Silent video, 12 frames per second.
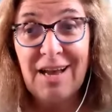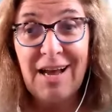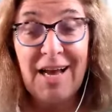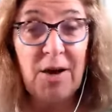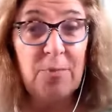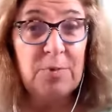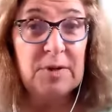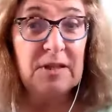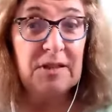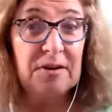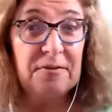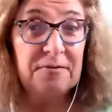I'll put a
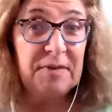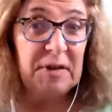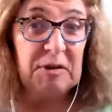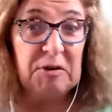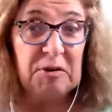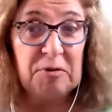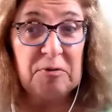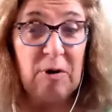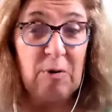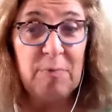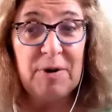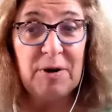little video
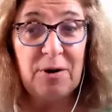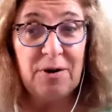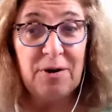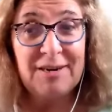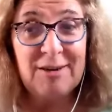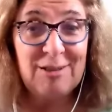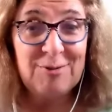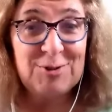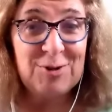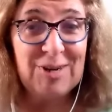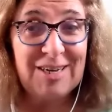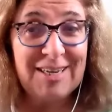opener and
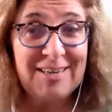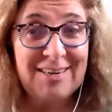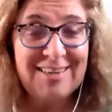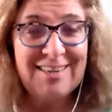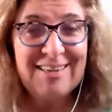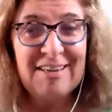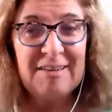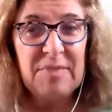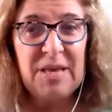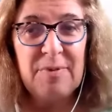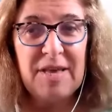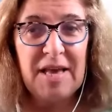closer on it,
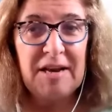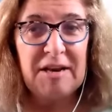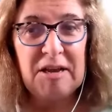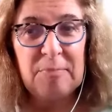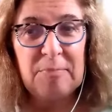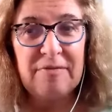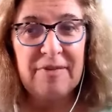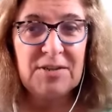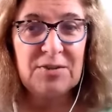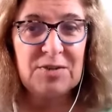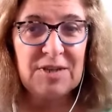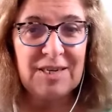maybe add a couple of
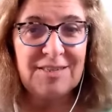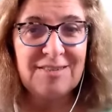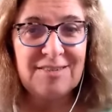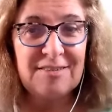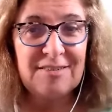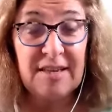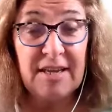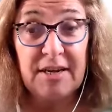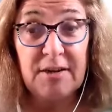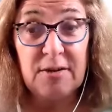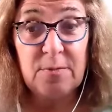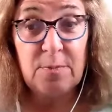exercises, and
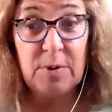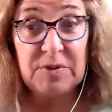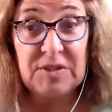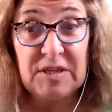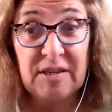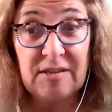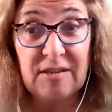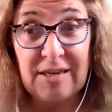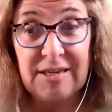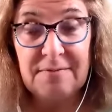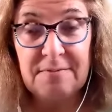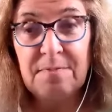I'll post it
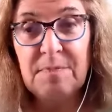online.